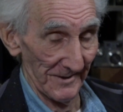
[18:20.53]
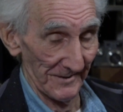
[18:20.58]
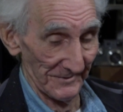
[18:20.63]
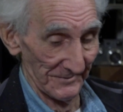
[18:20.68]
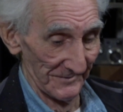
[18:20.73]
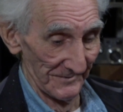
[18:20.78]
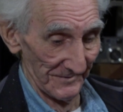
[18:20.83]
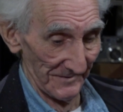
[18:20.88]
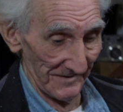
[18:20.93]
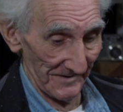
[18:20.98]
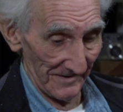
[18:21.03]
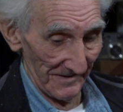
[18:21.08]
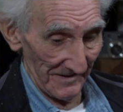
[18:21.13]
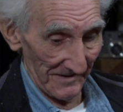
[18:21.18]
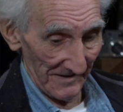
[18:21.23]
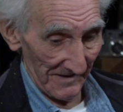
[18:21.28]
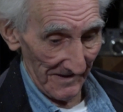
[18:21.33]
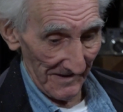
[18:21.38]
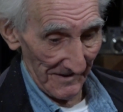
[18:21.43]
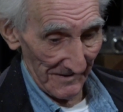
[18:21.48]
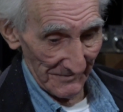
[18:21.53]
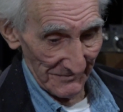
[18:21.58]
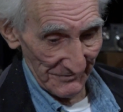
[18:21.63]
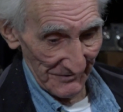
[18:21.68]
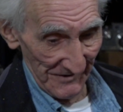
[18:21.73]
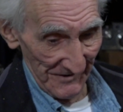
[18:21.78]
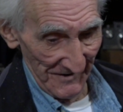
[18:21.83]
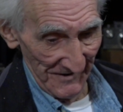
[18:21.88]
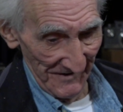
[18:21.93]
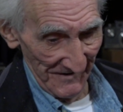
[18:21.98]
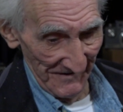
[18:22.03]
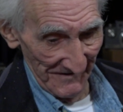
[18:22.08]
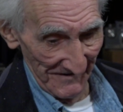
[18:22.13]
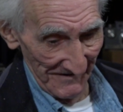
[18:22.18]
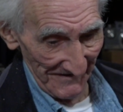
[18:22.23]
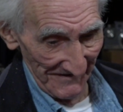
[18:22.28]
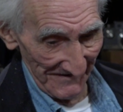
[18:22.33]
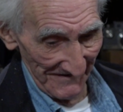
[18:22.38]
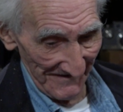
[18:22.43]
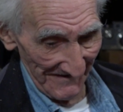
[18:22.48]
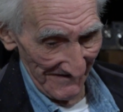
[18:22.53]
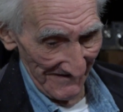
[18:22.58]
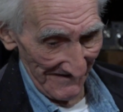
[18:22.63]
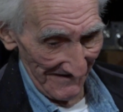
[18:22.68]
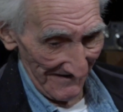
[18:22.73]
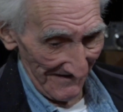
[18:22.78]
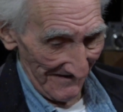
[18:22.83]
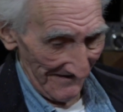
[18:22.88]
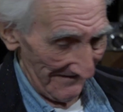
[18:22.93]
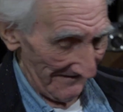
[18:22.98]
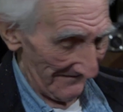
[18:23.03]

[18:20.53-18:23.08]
She knew you well. Yeah.